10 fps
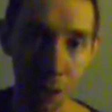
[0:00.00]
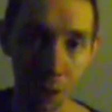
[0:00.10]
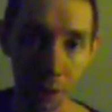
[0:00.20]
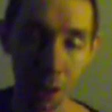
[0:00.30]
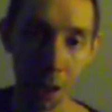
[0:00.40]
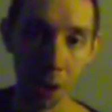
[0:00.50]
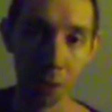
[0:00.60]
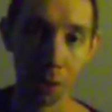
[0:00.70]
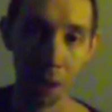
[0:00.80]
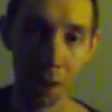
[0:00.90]
Now,
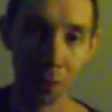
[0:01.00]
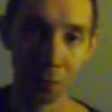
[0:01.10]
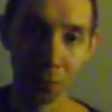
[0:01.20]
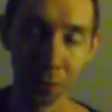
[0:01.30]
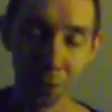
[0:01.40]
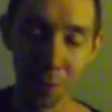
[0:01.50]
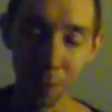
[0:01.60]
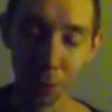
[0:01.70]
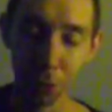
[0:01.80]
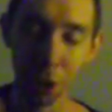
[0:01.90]
I've
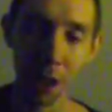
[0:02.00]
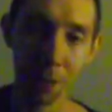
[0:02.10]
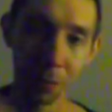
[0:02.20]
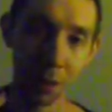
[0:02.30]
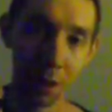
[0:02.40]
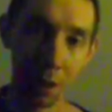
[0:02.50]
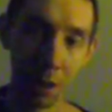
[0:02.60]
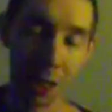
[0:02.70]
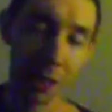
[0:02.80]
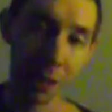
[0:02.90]
subscribed to the
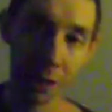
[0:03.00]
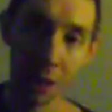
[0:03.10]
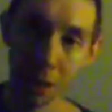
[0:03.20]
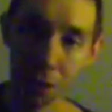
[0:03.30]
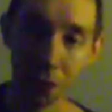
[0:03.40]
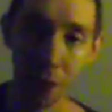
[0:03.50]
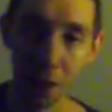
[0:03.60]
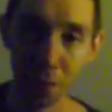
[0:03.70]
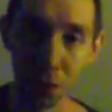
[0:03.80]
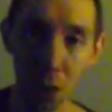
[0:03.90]

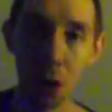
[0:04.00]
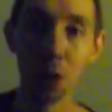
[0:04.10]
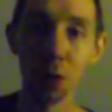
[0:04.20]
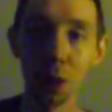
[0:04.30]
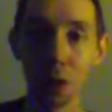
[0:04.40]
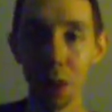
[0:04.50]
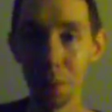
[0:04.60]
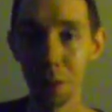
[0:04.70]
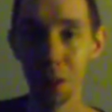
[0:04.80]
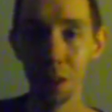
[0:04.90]
$19.95 a
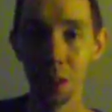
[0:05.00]
month